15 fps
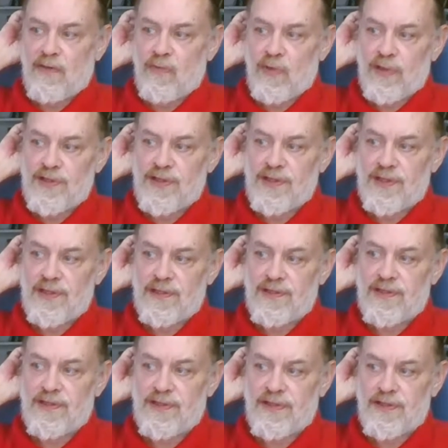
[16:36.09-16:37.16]

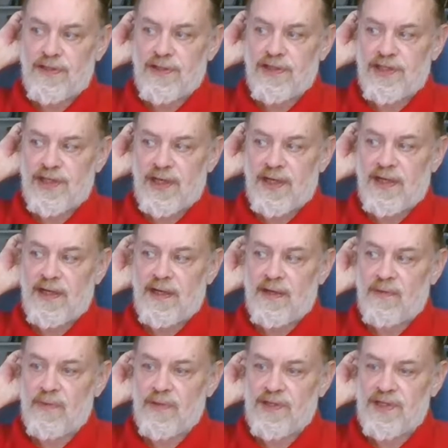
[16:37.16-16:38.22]
Worcestershire
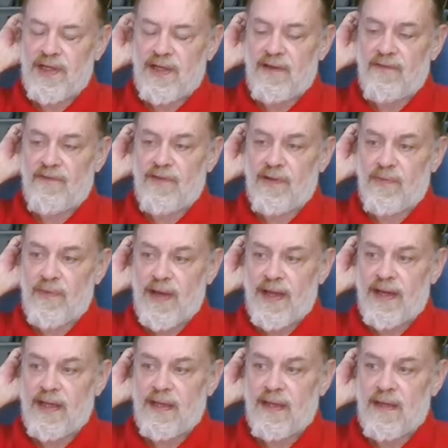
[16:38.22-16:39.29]
and received the
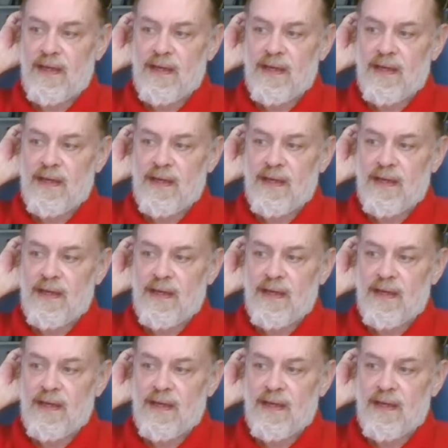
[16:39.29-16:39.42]
ready